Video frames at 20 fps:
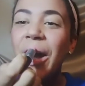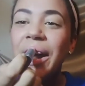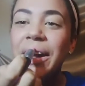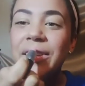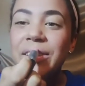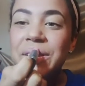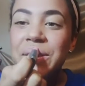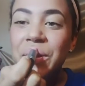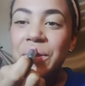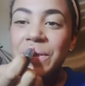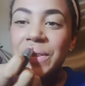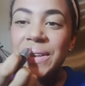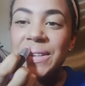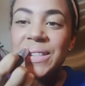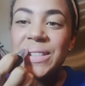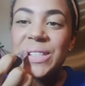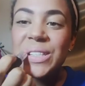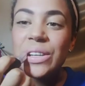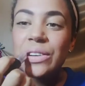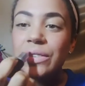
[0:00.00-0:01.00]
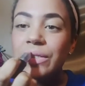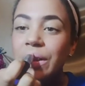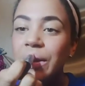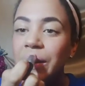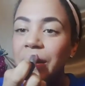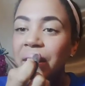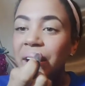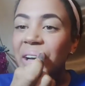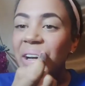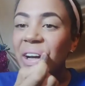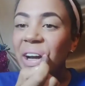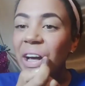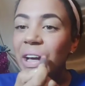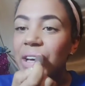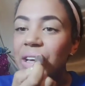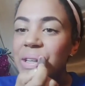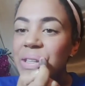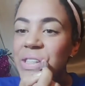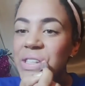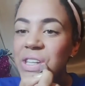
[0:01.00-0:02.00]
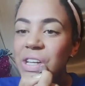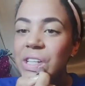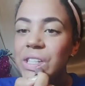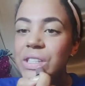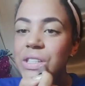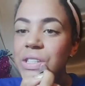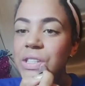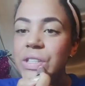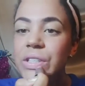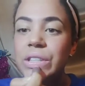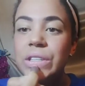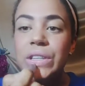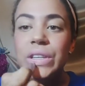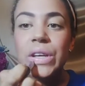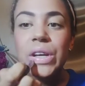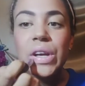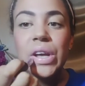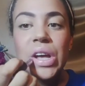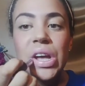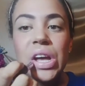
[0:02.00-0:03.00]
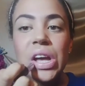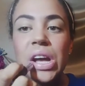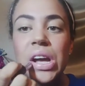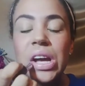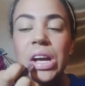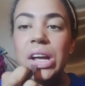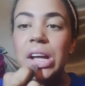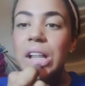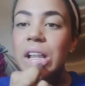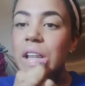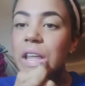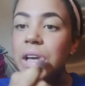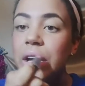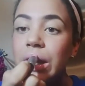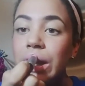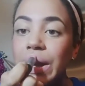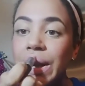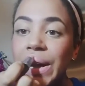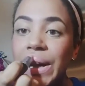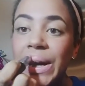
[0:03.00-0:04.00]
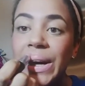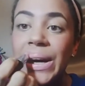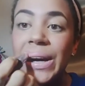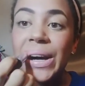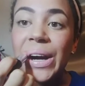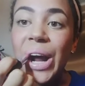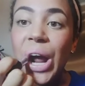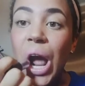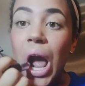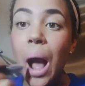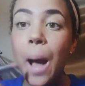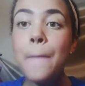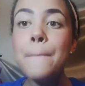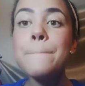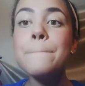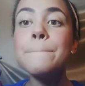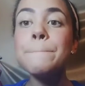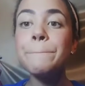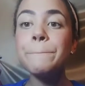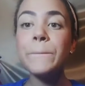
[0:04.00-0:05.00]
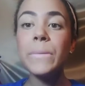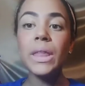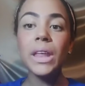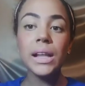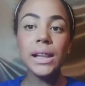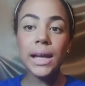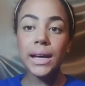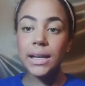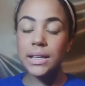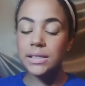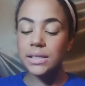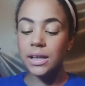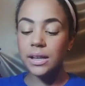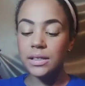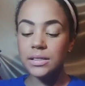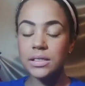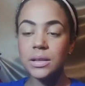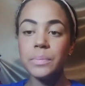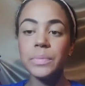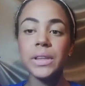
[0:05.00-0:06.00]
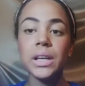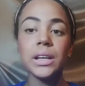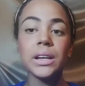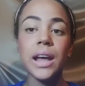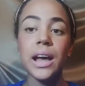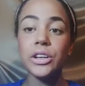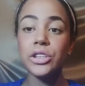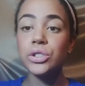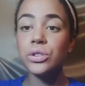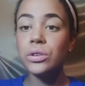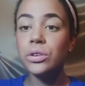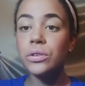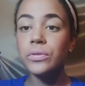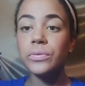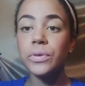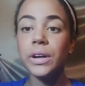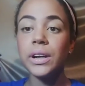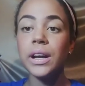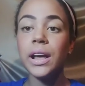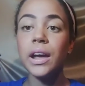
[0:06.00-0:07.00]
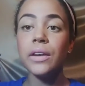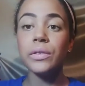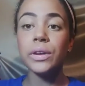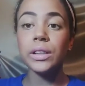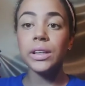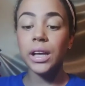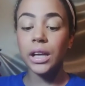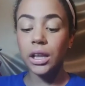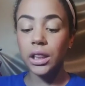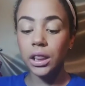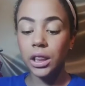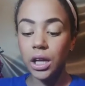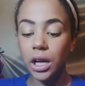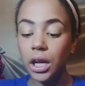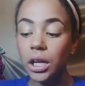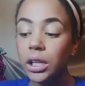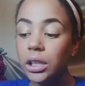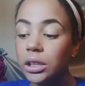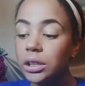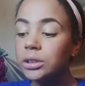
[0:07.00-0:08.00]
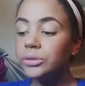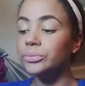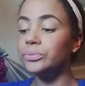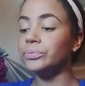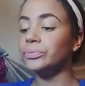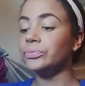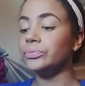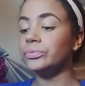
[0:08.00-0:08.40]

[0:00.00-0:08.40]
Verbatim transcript: Alright, so this is a very nice and just a clear, like I said, it's something natural for an everyday look.